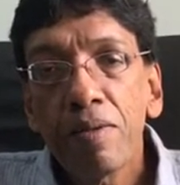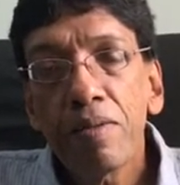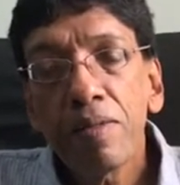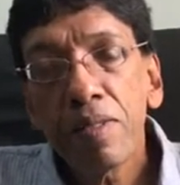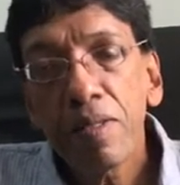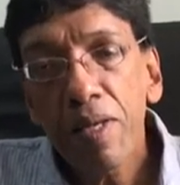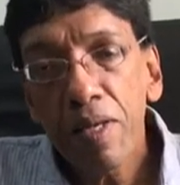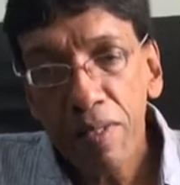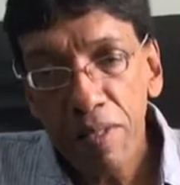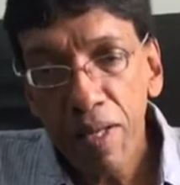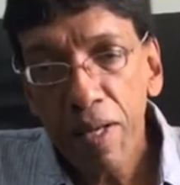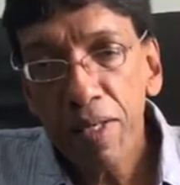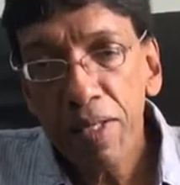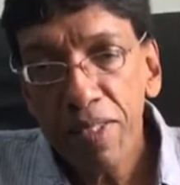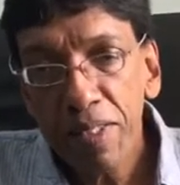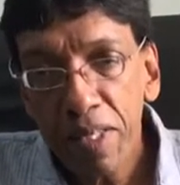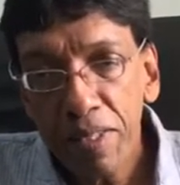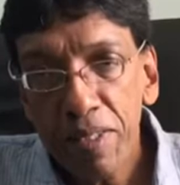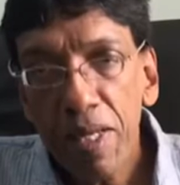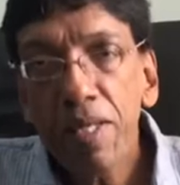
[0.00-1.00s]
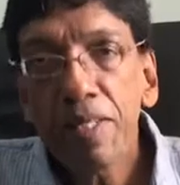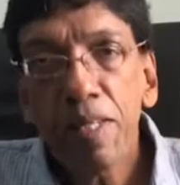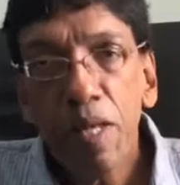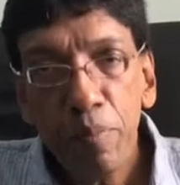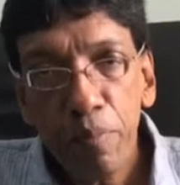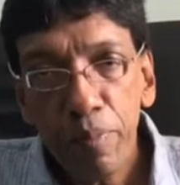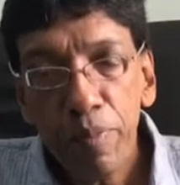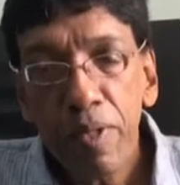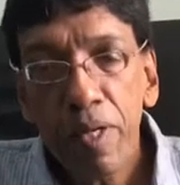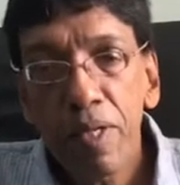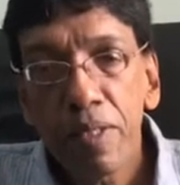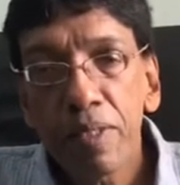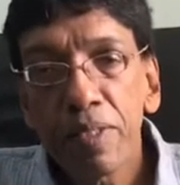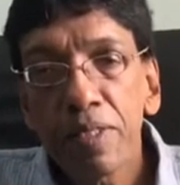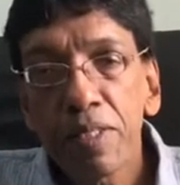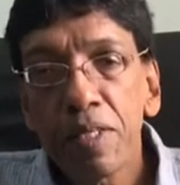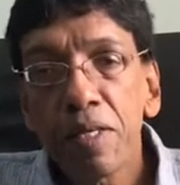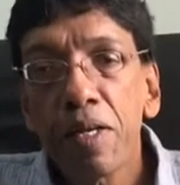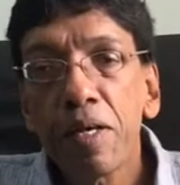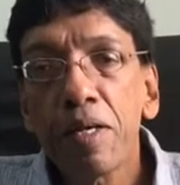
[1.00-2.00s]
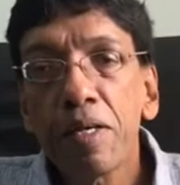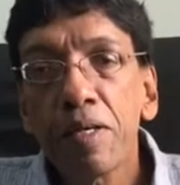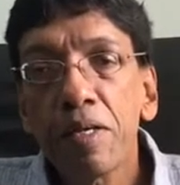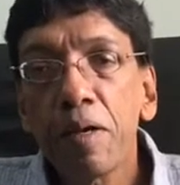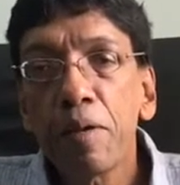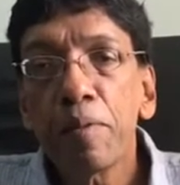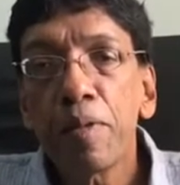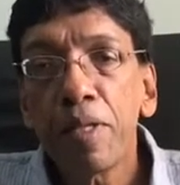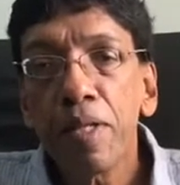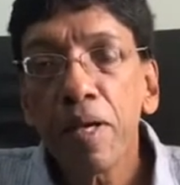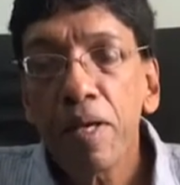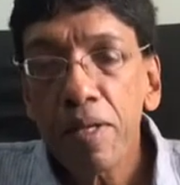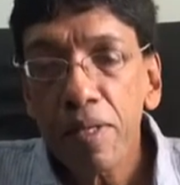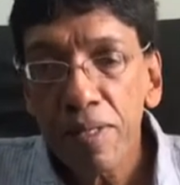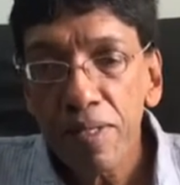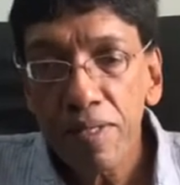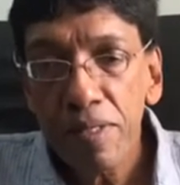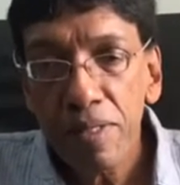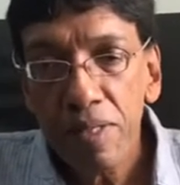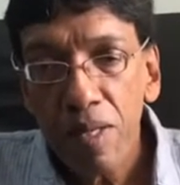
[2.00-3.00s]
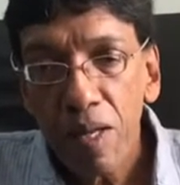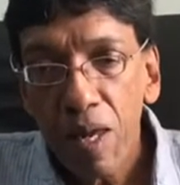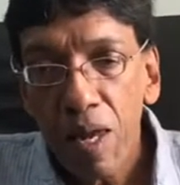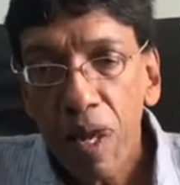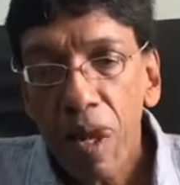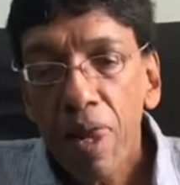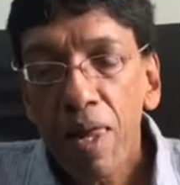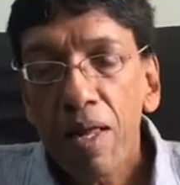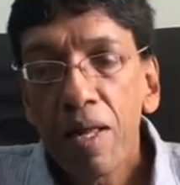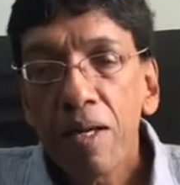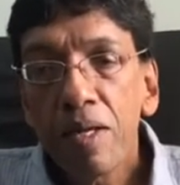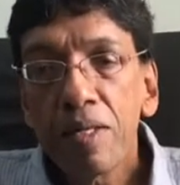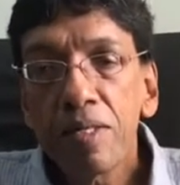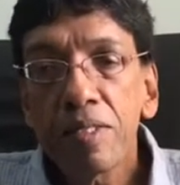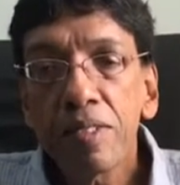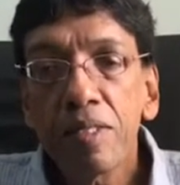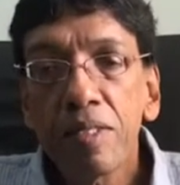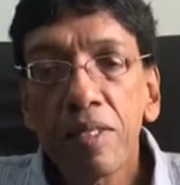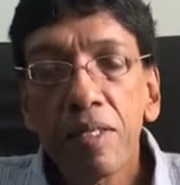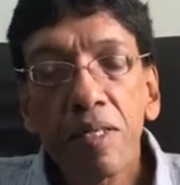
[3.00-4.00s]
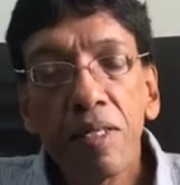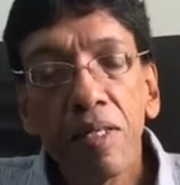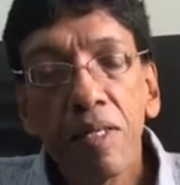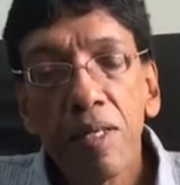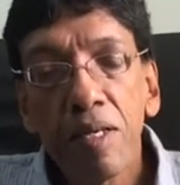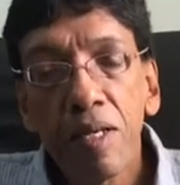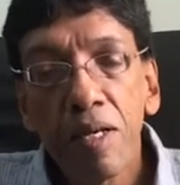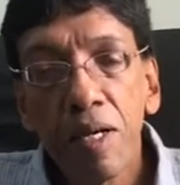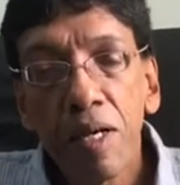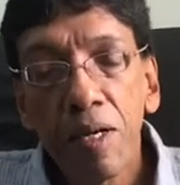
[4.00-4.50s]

There is apprehension. I mean, there is a certain